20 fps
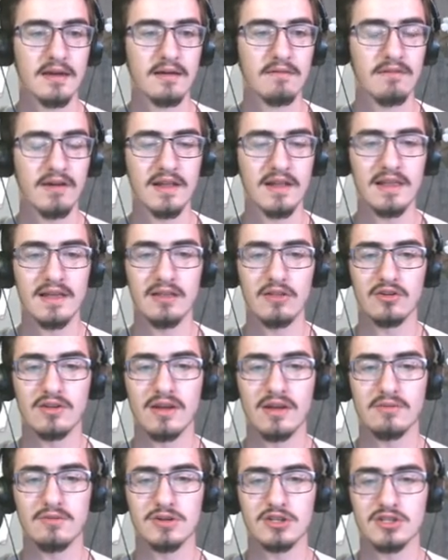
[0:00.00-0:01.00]
finally I looked
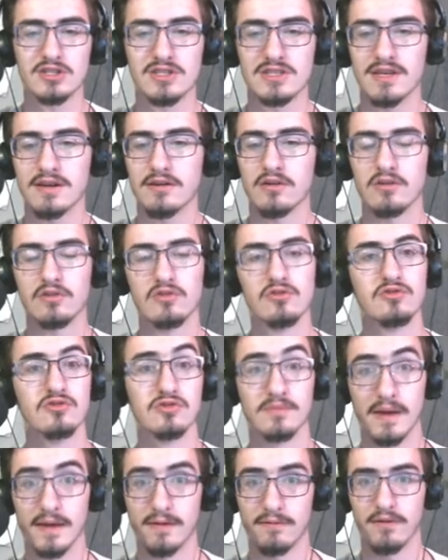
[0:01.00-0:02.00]
at Richard Serra,
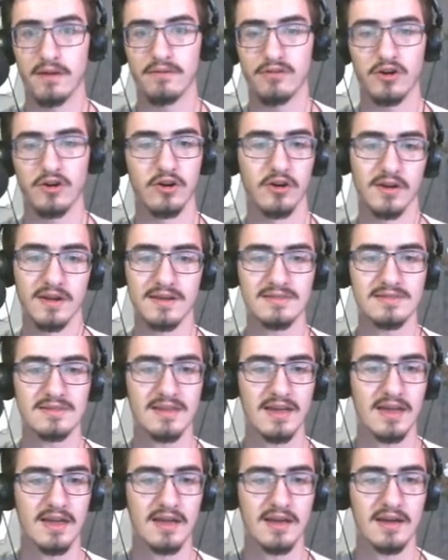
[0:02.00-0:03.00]
who's my favorite
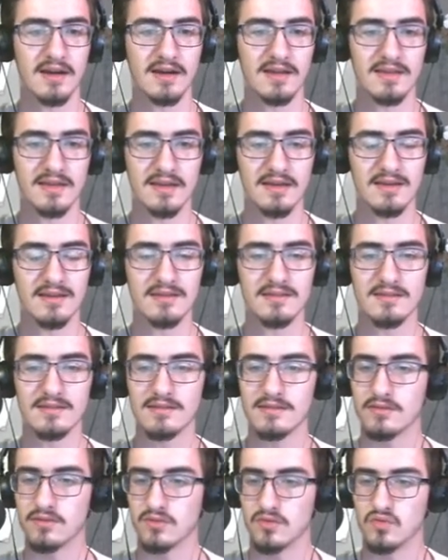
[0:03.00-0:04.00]
artist and
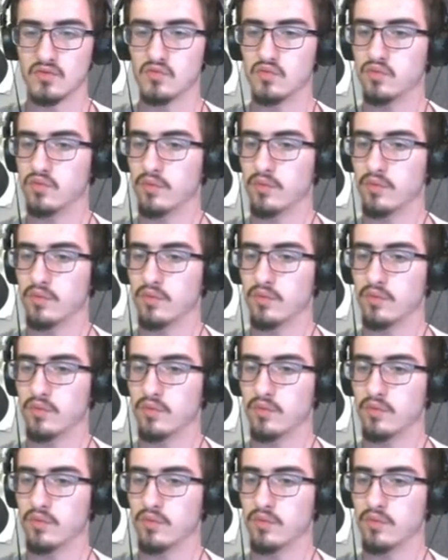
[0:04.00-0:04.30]
is